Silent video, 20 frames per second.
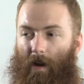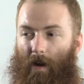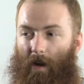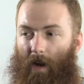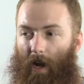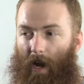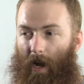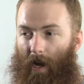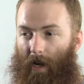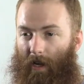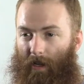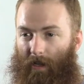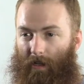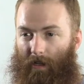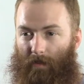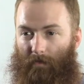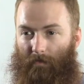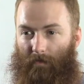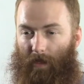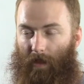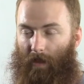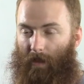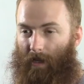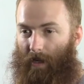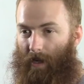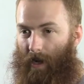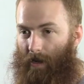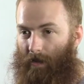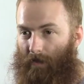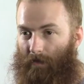I can clean
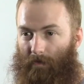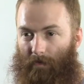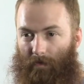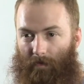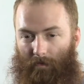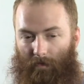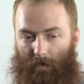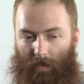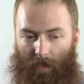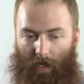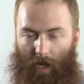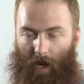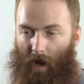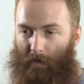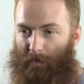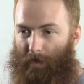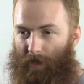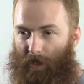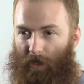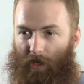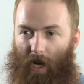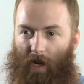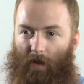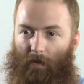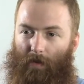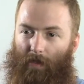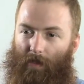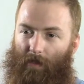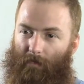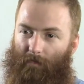out, hop in the
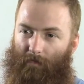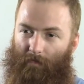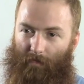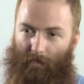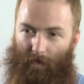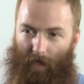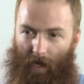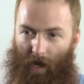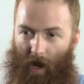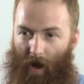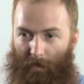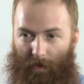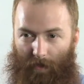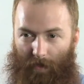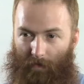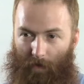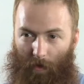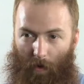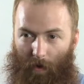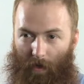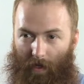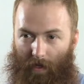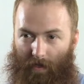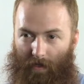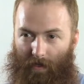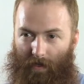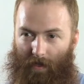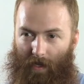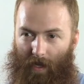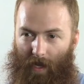shower, and hop on some
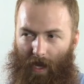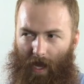toys,